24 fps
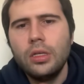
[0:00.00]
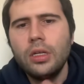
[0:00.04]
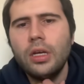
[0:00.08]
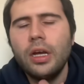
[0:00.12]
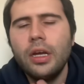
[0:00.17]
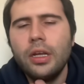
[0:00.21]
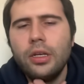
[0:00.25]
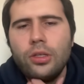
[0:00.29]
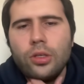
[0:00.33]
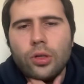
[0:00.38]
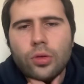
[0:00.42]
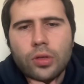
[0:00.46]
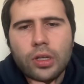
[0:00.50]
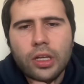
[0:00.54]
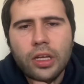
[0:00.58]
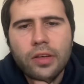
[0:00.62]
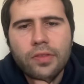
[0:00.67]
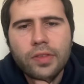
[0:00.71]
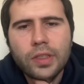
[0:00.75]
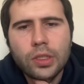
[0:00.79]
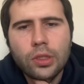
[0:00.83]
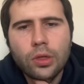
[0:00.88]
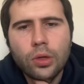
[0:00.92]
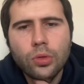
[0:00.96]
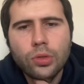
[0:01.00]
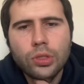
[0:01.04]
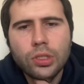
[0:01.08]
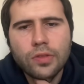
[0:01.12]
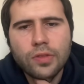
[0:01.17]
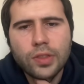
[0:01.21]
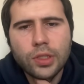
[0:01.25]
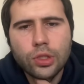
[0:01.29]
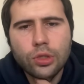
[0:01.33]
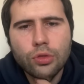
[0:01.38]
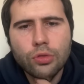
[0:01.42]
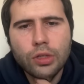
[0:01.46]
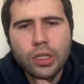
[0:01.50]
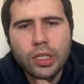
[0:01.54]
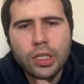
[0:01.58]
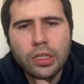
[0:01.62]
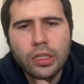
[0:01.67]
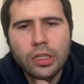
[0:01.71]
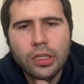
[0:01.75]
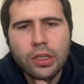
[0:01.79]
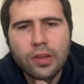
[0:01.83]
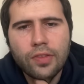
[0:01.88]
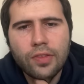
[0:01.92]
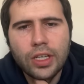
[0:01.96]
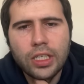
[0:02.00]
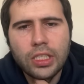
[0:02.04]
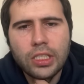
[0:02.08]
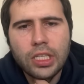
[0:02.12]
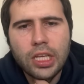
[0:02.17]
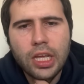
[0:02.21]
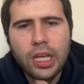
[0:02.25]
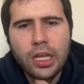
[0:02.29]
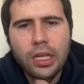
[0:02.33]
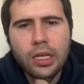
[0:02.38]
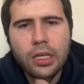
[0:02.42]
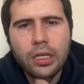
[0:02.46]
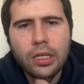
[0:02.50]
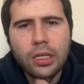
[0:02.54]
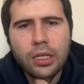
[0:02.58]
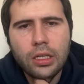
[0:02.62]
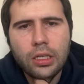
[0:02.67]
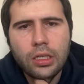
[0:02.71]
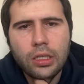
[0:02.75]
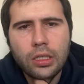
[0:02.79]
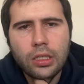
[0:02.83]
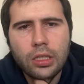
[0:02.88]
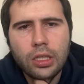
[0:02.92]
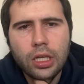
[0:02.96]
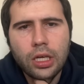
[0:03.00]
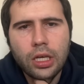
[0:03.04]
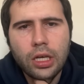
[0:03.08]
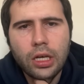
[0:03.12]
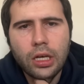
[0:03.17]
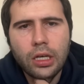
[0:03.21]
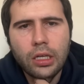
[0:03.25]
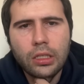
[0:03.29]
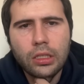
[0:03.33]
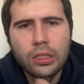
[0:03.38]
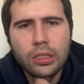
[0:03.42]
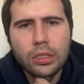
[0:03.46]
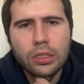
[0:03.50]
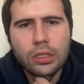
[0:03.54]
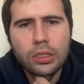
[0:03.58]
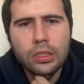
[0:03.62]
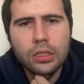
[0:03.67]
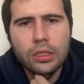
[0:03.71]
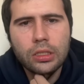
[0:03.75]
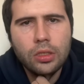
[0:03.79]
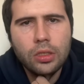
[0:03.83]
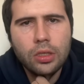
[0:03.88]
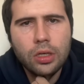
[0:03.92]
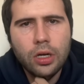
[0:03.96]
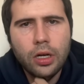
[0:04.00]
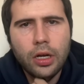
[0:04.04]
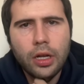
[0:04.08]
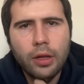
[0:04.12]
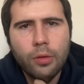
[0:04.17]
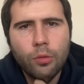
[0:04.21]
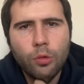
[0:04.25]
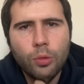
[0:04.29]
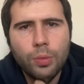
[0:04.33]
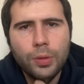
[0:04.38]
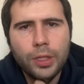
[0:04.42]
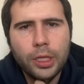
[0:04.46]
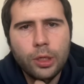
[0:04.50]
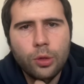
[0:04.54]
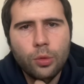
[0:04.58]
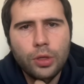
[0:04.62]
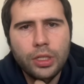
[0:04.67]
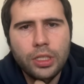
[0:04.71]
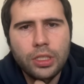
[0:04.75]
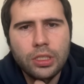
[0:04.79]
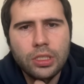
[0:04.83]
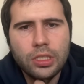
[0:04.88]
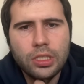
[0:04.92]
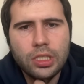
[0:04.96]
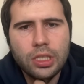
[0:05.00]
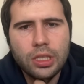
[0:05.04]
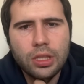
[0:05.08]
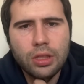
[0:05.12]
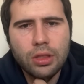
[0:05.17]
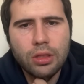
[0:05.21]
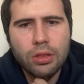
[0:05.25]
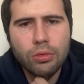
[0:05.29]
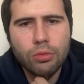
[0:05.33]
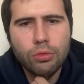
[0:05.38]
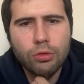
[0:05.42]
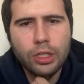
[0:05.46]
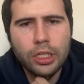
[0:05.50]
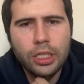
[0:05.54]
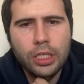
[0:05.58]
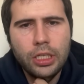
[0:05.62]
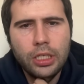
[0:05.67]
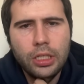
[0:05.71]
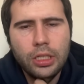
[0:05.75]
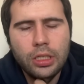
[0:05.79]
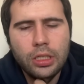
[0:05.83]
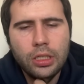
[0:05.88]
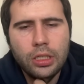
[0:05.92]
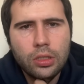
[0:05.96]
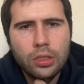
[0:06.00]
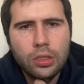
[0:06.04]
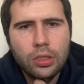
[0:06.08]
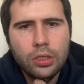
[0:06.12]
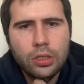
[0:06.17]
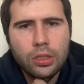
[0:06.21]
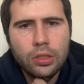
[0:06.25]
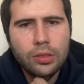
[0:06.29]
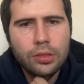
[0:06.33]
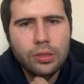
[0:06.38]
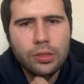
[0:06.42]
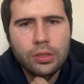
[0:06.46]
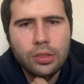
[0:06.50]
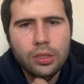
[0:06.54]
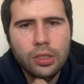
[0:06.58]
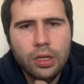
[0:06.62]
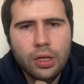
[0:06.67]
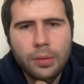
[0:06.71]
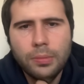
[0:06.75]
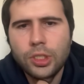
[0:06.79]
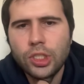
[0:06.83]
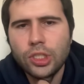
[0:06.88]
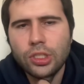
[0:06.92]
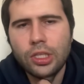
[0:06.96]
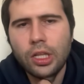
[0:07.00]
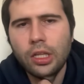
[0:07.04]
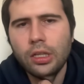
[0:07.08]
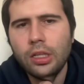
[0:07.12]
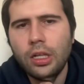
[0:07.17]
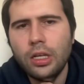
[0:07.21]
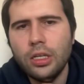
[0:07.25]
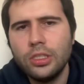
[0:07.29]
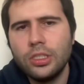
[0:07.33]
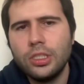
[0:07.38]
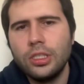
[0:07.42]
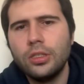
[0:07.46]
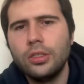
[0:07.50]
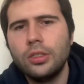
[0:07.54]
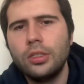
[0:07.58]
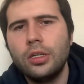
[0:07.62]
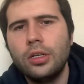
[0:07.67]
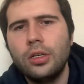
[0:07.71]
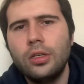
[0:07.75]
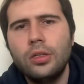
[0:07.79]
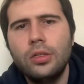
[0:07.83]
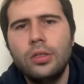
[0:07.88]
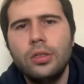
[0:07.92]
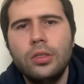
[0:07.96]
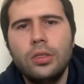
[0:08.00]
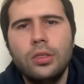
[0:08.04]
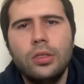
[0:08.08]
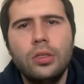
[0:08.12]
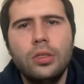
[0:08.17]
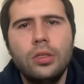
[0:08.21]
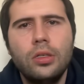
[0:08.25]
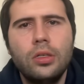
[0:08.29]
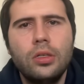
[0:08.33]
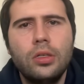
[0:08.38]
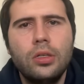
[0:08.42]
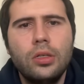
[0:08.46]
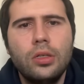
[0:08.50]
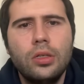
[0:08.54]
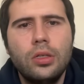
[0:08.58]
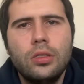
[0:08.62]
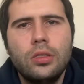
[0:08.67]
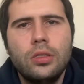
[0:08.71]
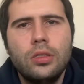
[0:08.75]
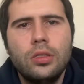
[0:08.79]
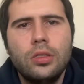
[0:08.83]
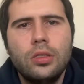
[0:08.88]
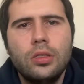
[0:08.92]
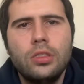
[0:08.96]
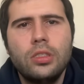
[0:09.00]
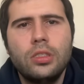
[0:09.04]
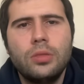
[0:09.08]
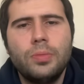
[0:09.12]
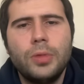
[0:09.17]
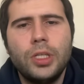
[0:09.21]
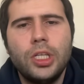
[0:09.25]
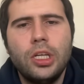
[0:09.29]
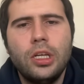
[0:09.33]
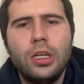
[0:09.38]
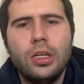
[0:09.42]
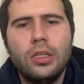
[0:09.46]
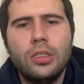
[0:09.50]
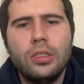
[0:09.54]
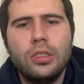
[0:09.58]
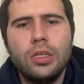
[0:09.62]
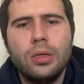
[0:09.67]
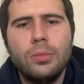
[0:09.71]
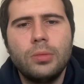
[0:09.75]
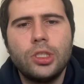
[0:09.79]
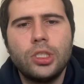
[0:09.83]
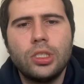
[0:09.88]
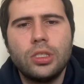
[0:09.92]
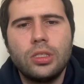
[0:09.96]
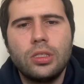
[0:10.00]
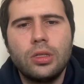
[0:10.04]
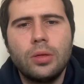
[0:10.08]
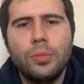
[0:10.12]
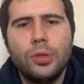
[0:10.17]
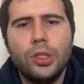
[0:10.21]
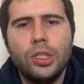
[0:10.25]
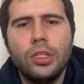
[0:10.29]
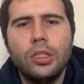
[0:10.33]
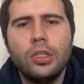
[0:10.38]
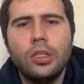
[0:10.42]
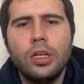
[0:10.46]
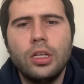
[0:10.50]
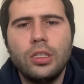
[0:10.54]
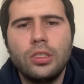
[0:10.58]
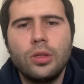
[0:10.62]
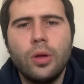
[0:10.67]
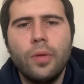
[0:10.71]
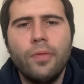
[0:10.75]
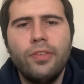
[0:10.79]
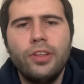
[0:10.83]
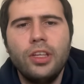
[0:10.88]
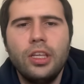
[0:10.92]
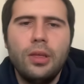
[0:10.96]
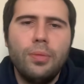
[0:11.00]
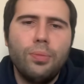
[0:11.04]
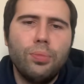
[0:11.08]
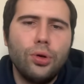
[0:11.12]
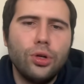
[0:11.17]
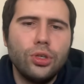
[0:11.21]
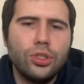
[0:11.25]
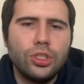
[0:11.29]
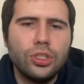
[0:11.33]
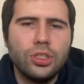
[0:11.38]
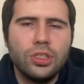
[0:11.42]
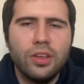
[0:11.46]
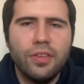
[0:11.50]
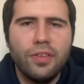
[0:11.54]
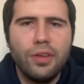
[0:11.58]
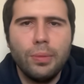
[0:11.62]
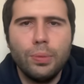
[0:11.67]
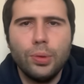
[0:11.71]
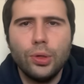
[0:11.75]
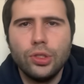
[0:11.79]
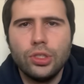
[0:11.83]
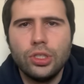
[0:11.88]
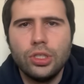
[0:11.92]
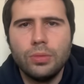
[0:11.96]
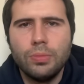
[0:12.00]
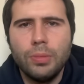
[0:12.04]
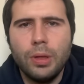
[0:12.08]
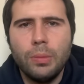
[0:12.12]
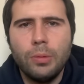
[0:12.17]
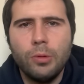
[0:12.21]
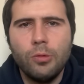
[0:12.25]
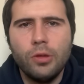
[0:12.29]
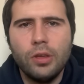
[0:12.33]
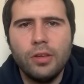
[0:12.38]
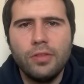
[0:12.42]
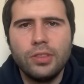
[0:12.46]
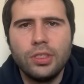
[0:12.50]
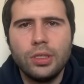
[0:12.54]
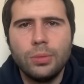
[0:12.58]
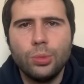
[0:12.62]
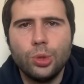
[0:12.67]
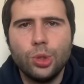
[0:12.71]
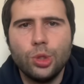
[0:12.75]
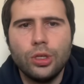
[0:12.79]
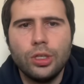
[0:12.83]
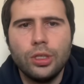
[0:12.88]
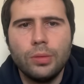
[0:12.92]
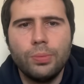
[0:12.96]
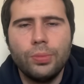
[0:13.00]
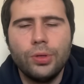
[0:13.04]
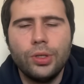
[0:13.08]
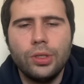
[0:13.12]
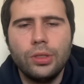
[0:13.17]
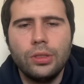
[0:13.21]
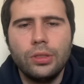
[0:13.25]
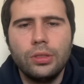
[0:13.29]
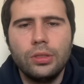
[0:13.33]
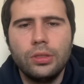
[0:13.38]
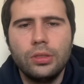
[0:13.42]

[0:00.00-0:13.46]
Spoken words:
I don't have a ghost of a trick. If I take, yeah. All right, we'll play queen c3. I'm just dead lost here, though. This is bananas. I'm just completely lost. Hopefully he pushes. If he pushes, maybe we have some trick, but...